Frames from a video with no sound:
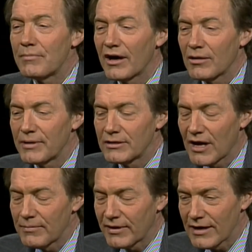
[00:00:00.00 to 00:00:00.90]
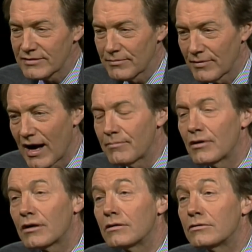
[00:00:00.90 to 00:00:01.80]
not going to be typecast. I'm I'm
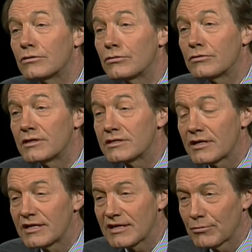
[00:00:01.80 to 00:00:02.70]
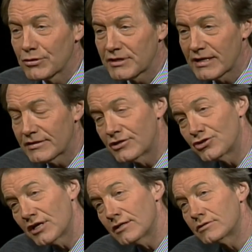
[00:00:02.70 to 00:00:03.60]
going to do these things. I'm going to take these
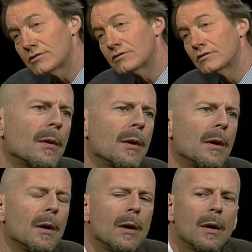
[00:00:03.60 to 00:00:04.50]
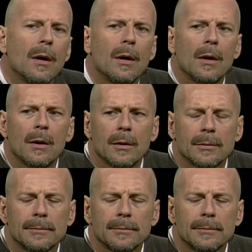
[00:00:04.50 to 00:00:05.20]
chances, and in the end, I'll